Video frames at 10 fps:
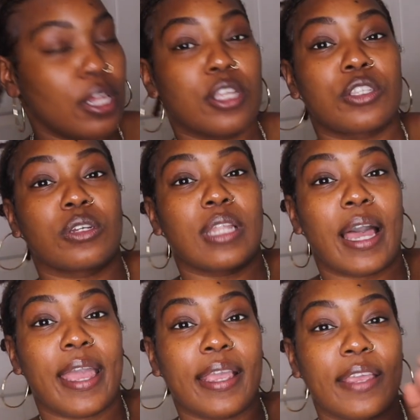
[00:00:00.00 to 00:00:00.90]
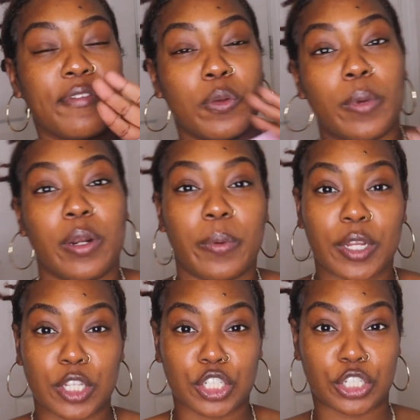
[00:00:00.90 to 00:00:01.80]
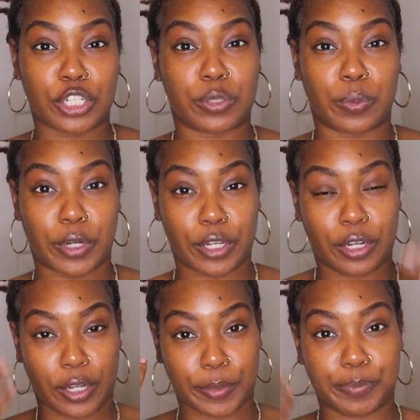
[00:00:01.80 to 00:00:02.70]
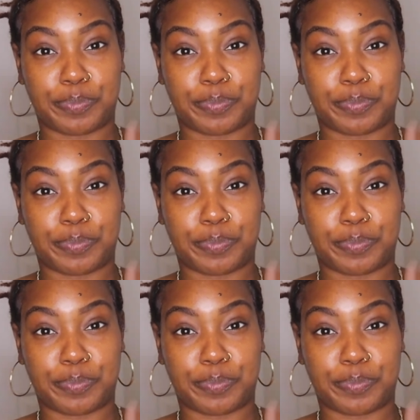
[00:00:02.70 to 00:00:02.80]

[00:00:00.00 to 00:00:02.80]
so like if you want to wear the shirts where you know